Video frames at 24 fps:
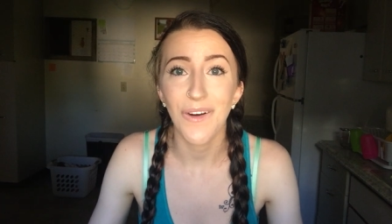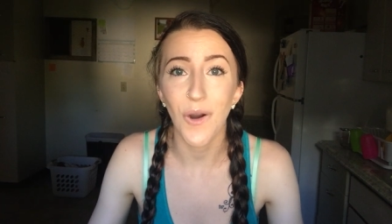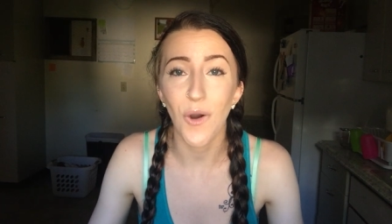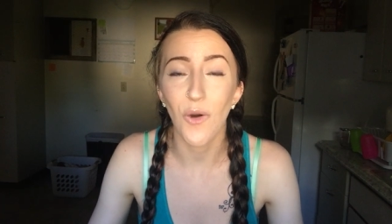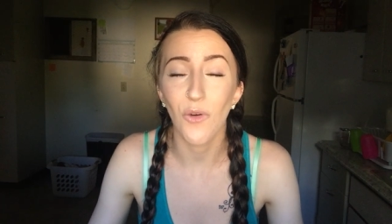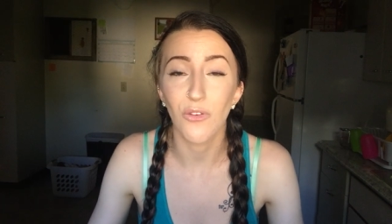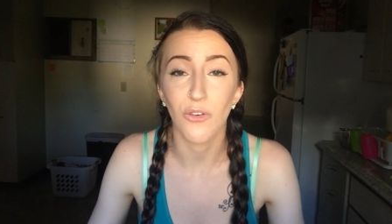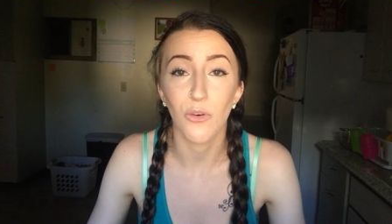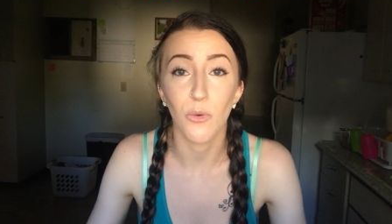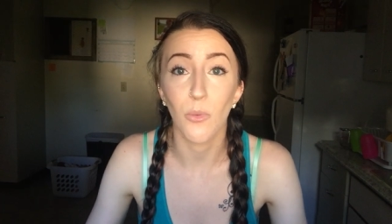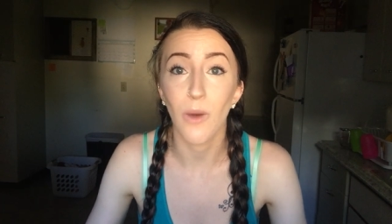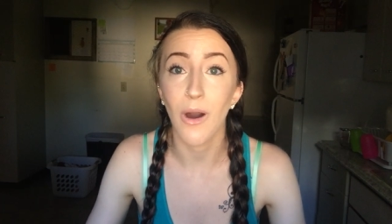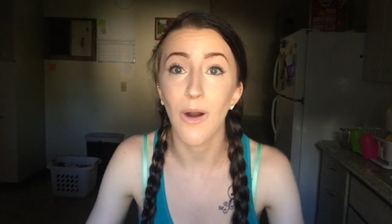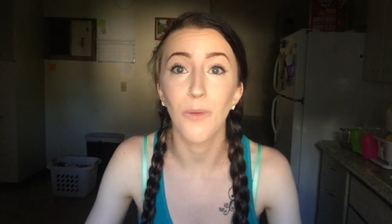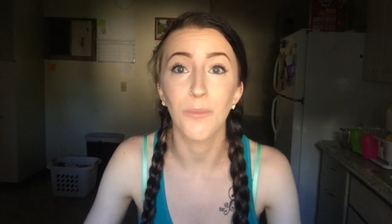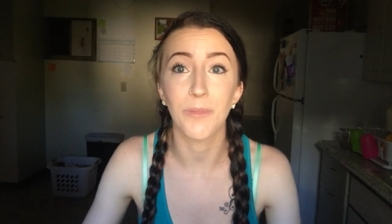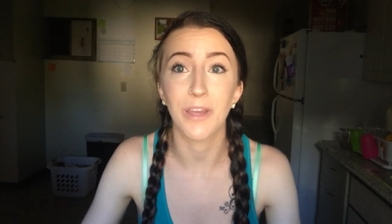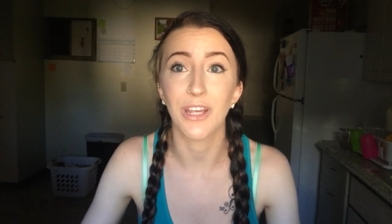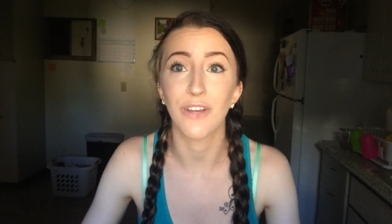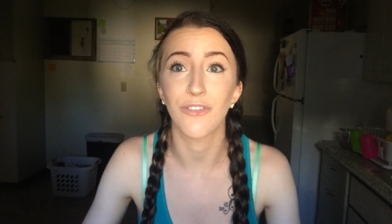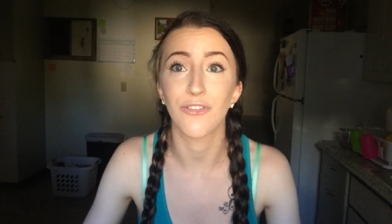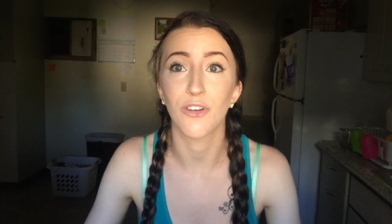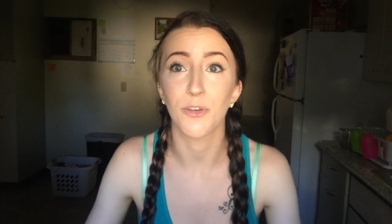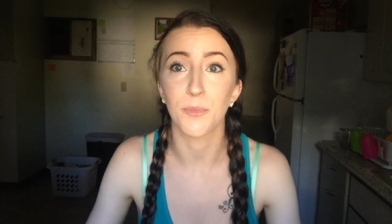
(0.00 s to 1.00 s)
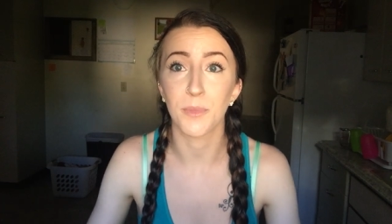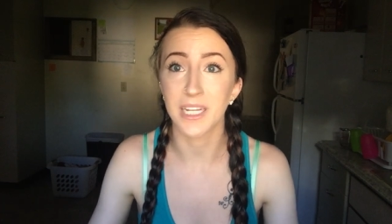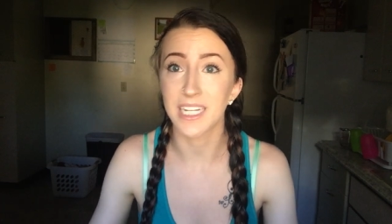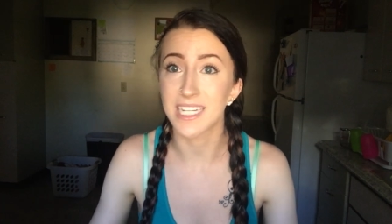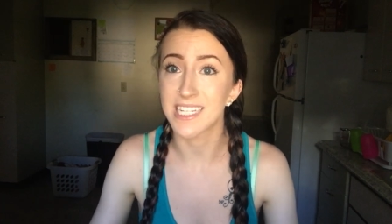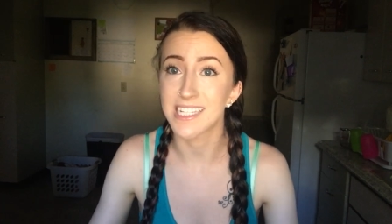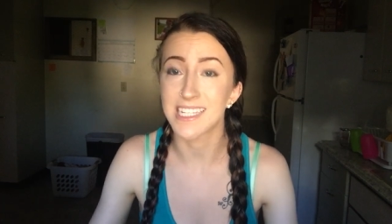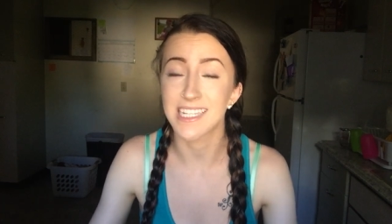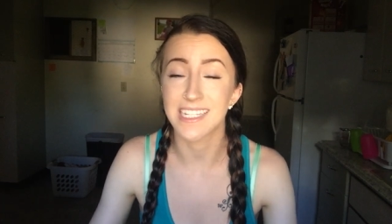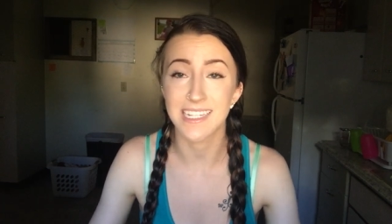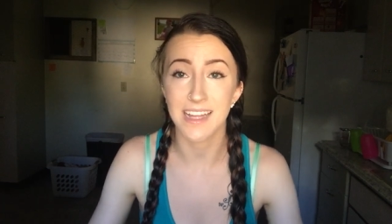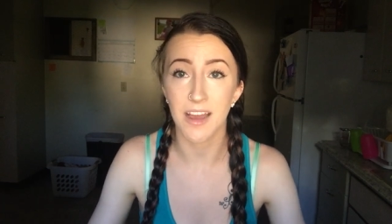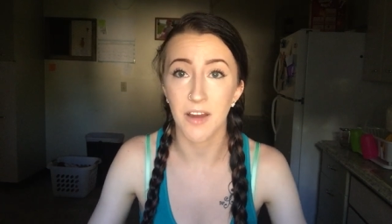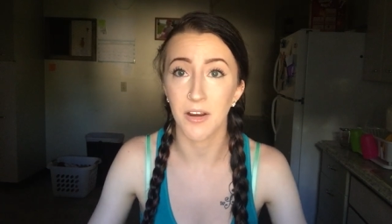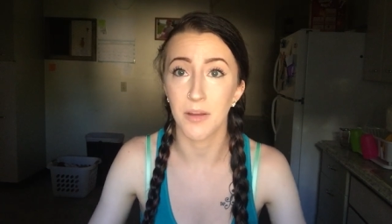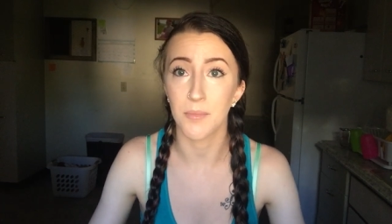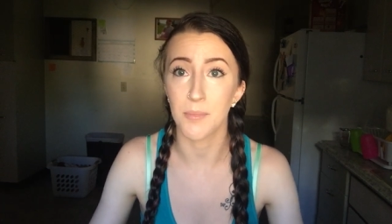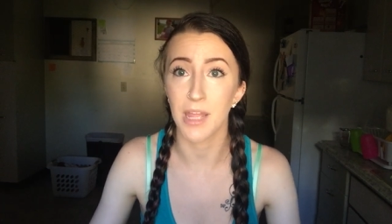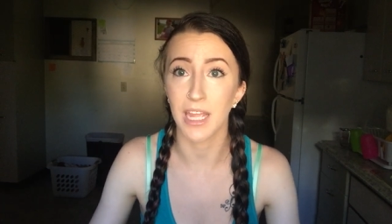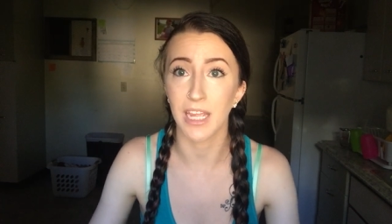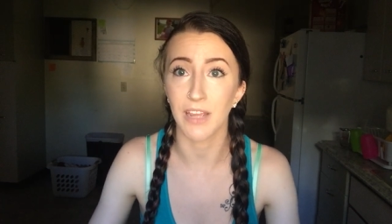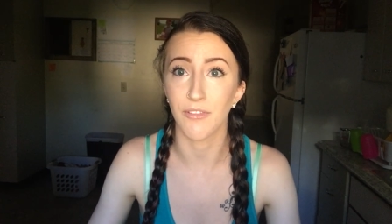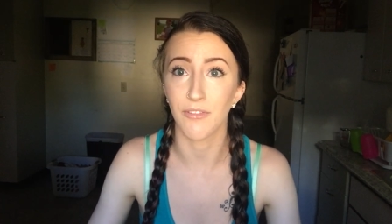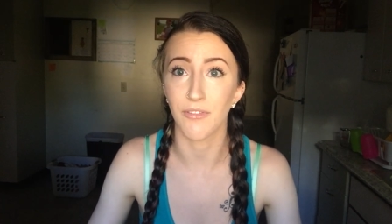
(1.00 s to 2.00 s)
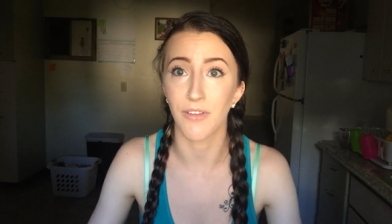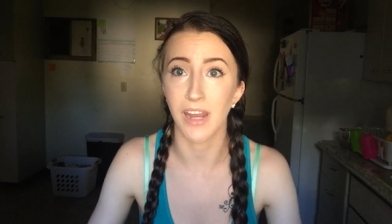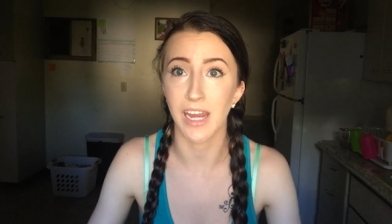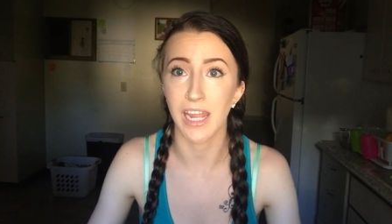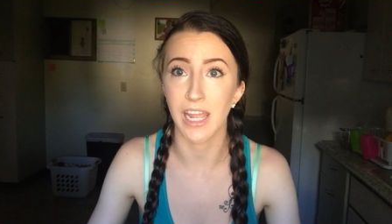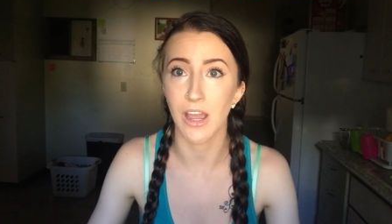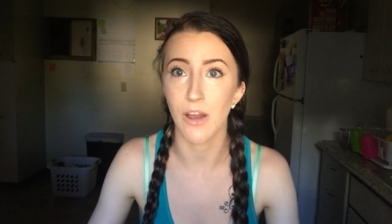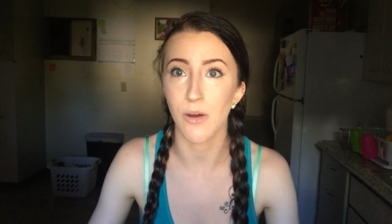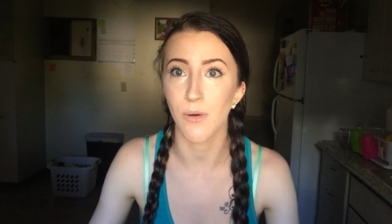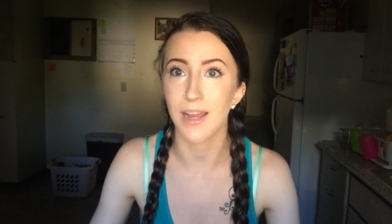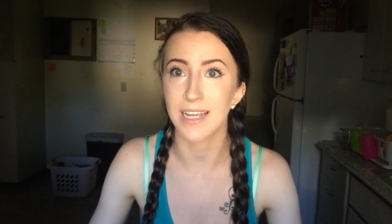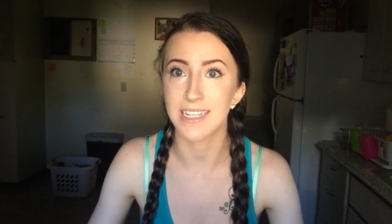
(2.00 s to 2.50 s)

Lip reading: overwhelming for me to sit down and make a video.